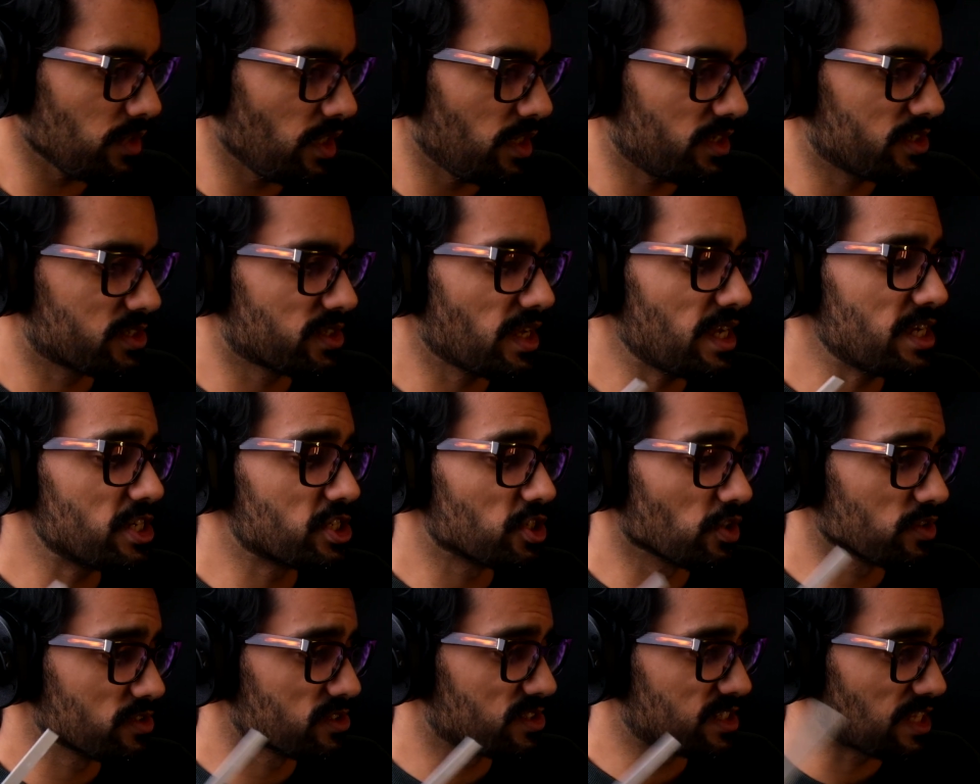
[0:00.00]
St.
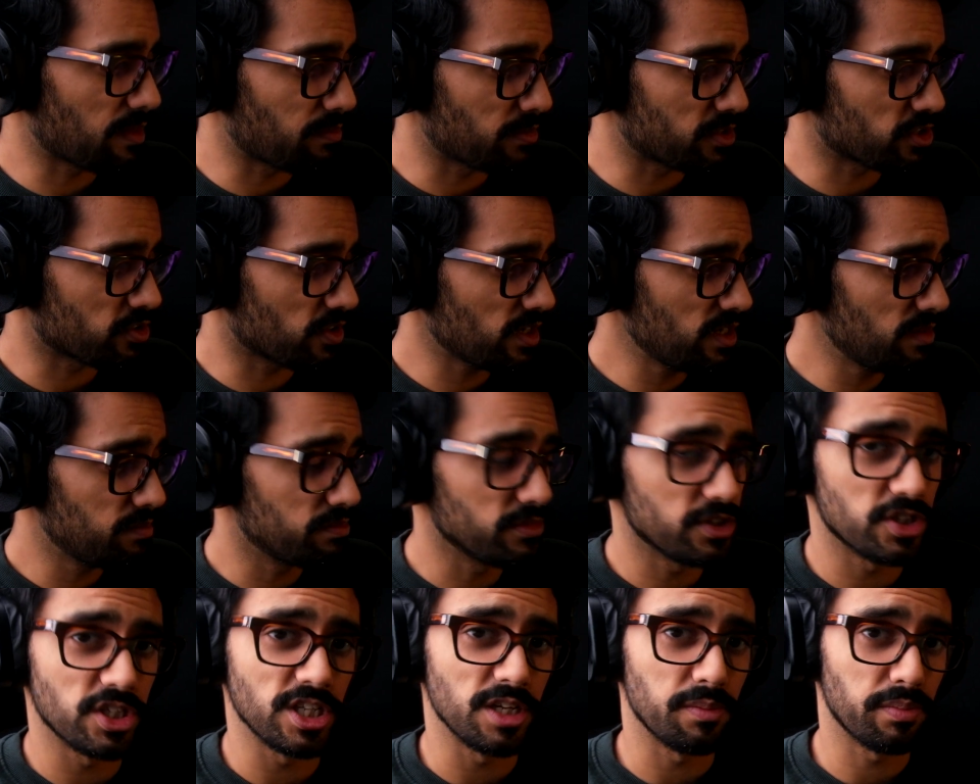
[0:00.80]
John's Cemetery,
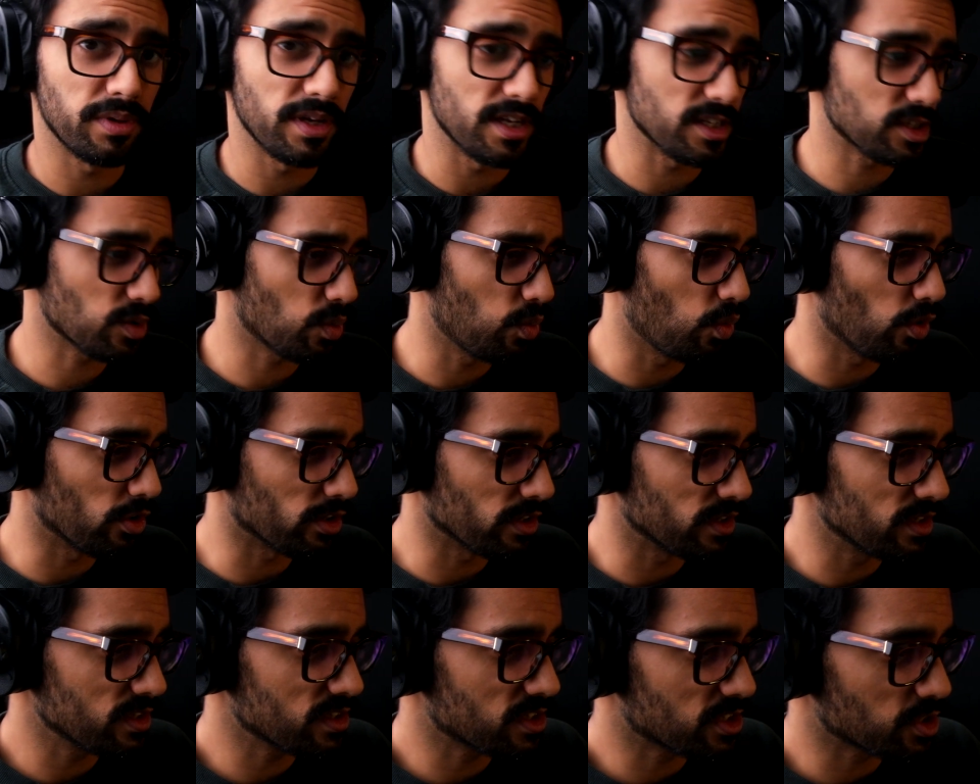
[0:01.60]
GPS
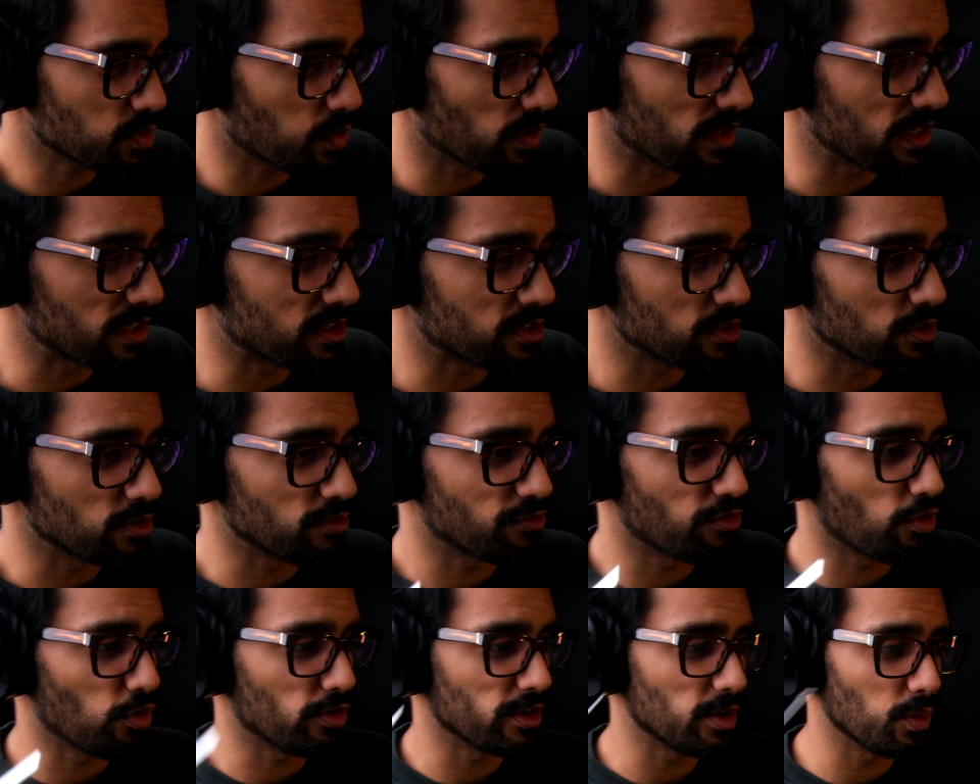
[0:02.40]
coordinates
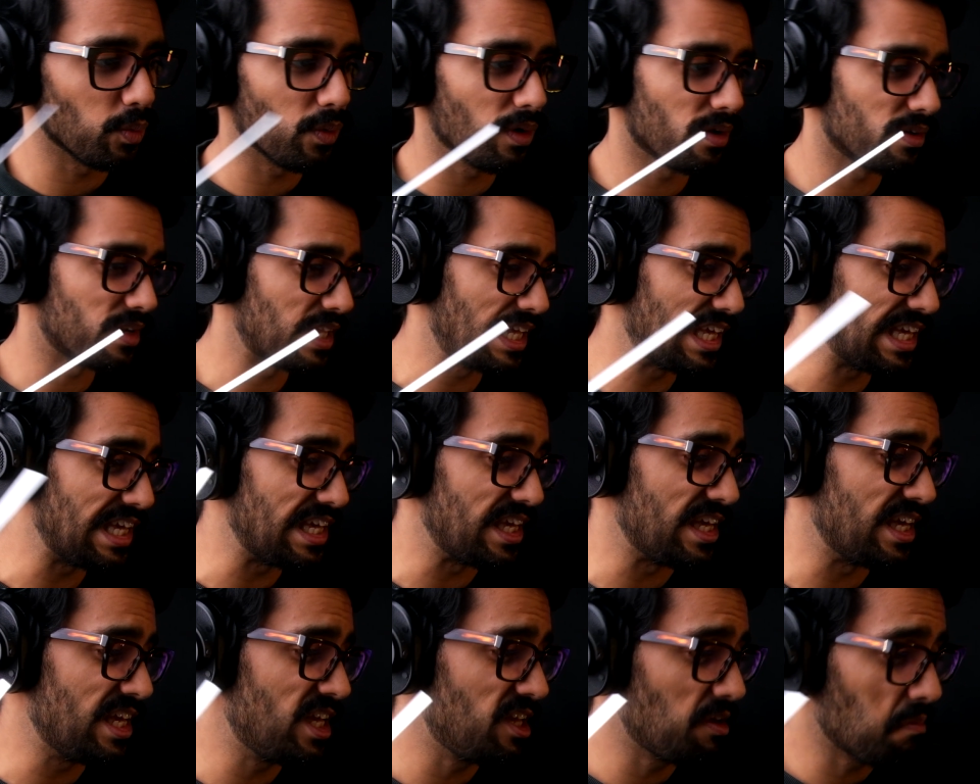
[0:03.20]

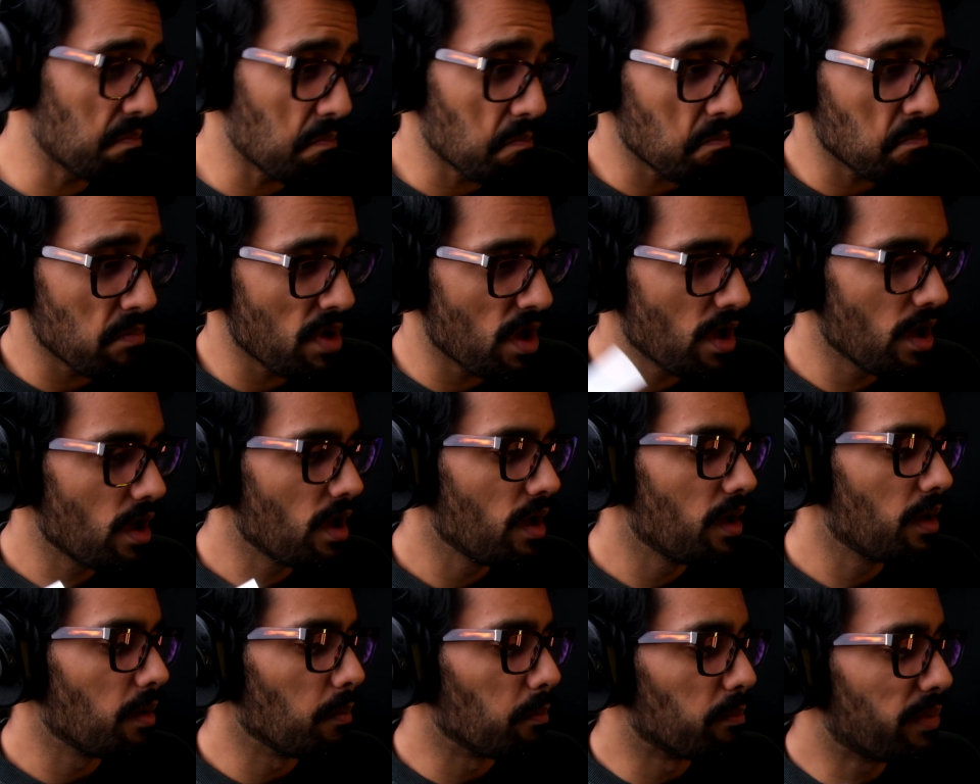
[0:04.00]
2241E,
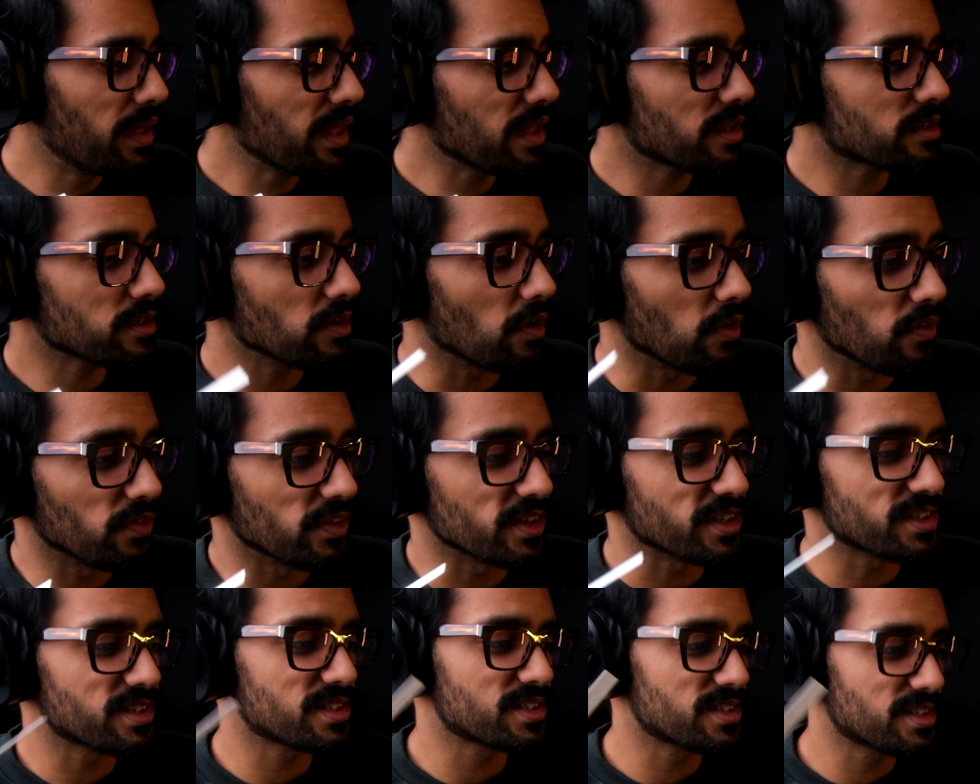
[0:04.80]
picked on the
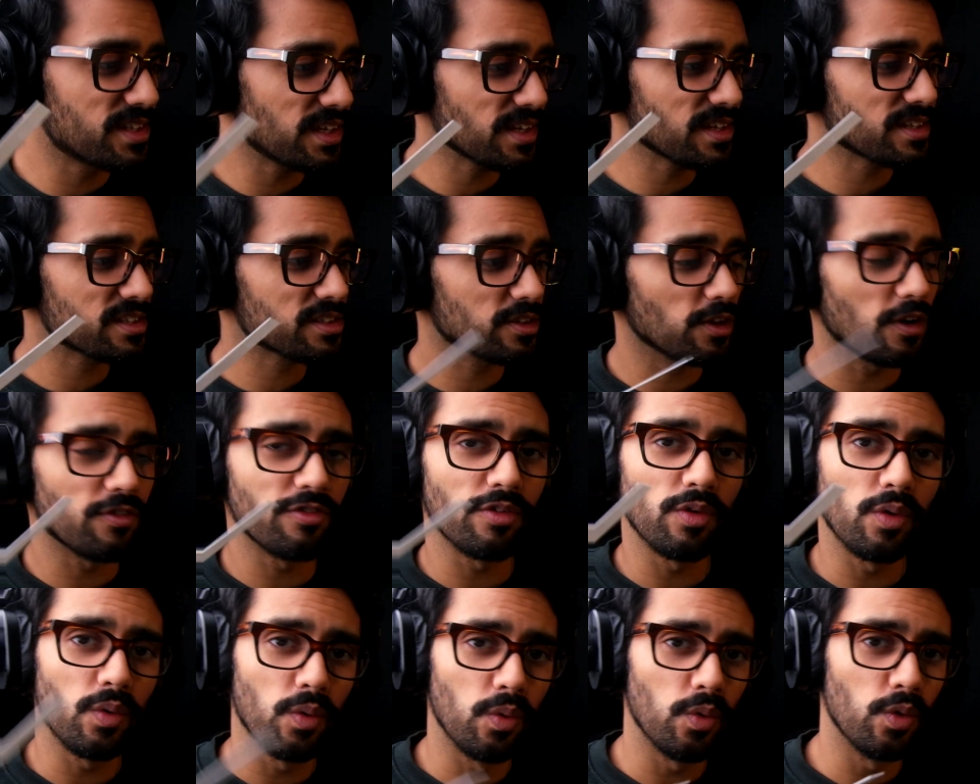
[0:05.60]
6th of
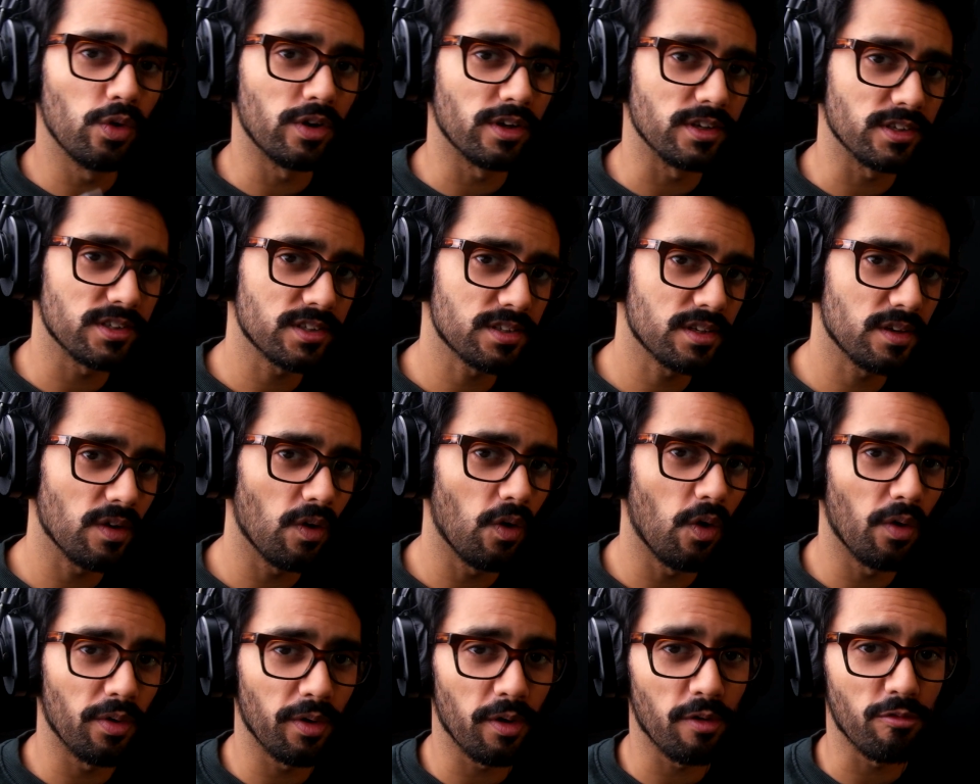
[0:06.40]
August
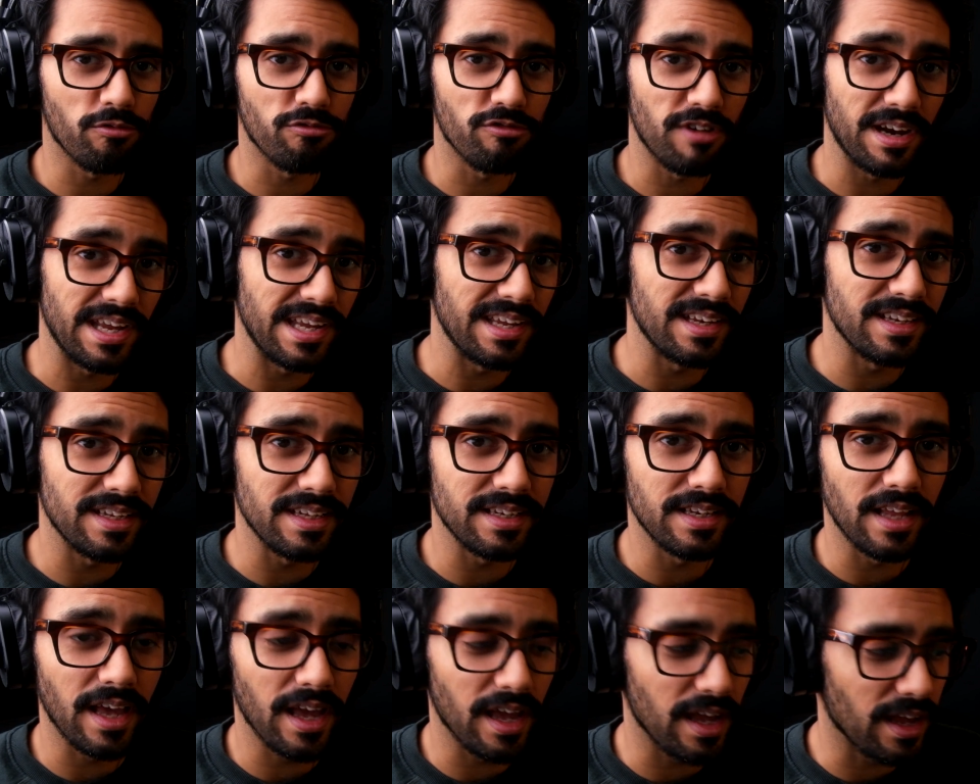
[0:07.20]
on a rainy
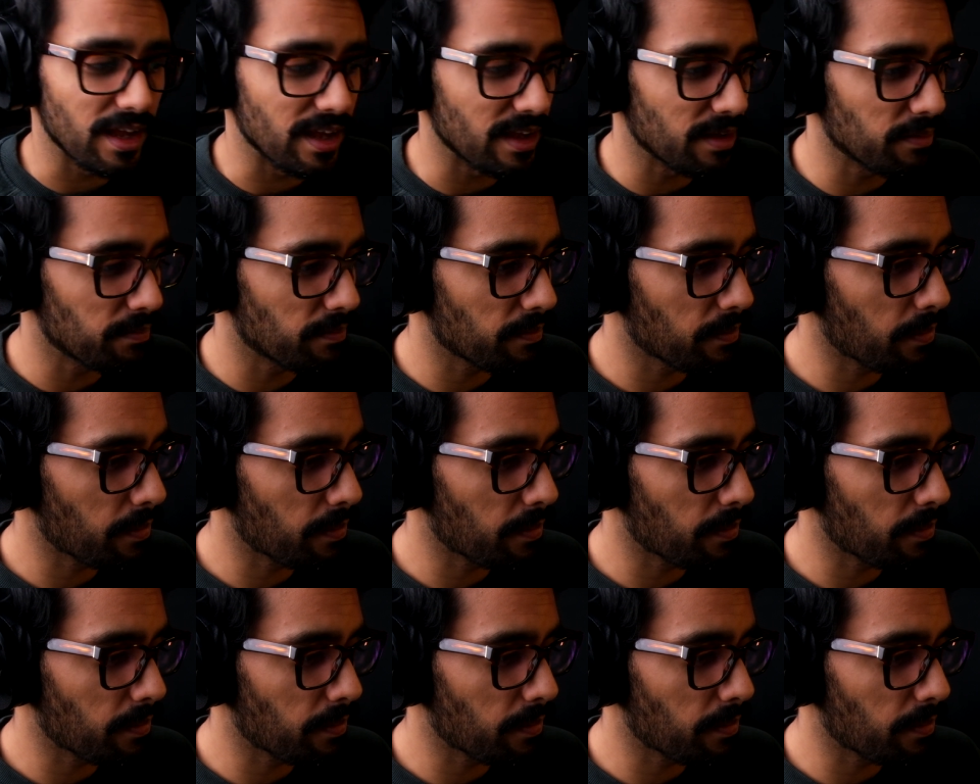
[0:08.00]
day.